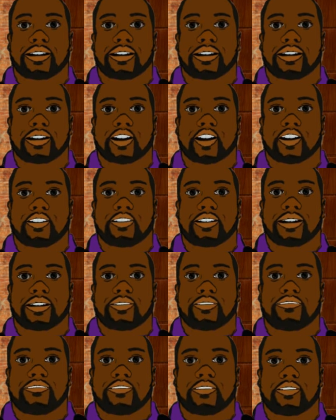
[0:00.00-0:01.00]
that's our
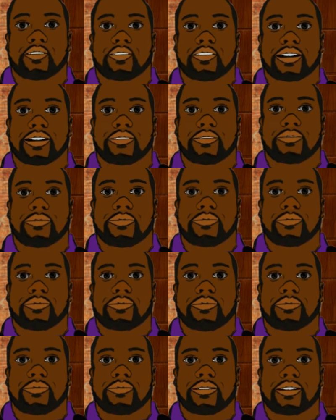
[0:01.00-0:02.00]
show for today.
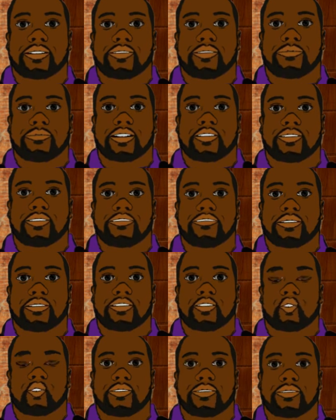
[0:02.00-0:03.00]
I hope you guys
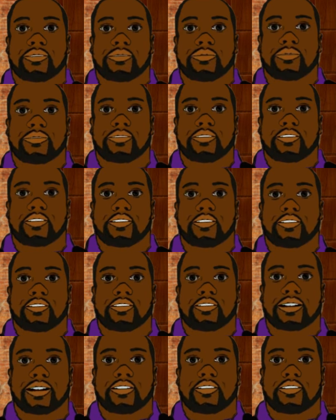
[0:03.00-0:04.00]
enjoyed it.
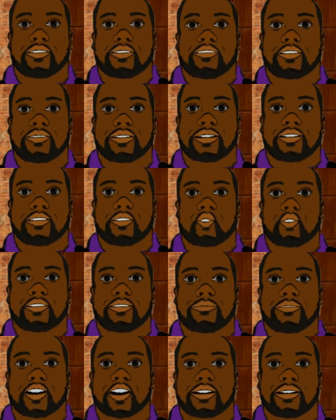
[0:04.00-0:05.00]
Please don't forget to
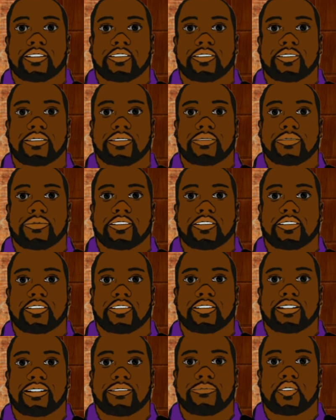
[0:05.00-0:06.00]
hit the like button
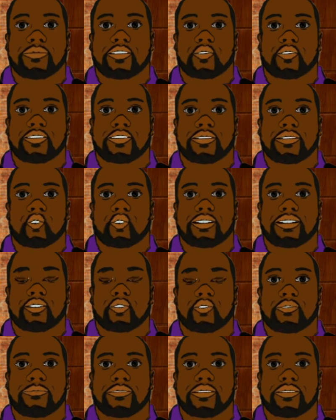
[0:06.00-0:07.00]
and subscribe to this
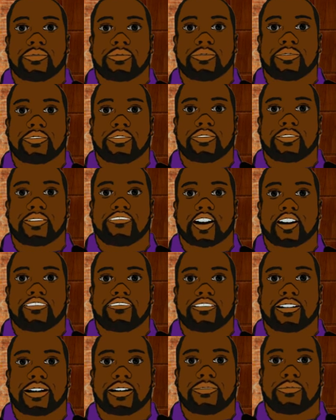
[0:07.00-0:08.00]
channel as I
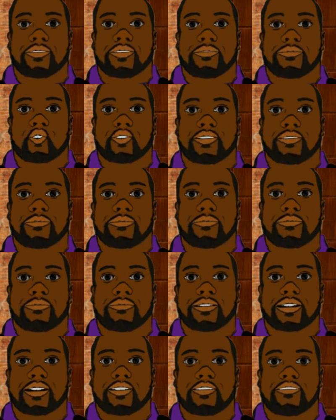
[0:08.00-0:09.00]
will be uploading a
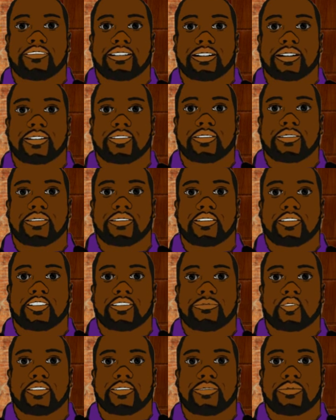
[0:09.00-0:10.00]
new episode
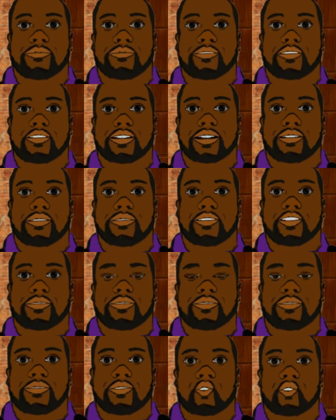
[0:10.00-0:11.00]
every Tuesday and
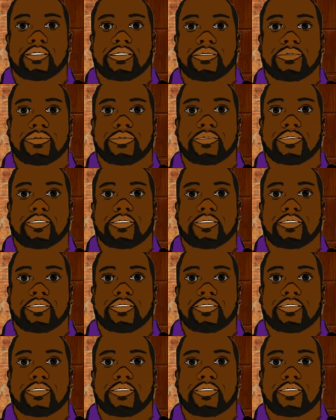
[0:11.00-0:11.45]
Thursday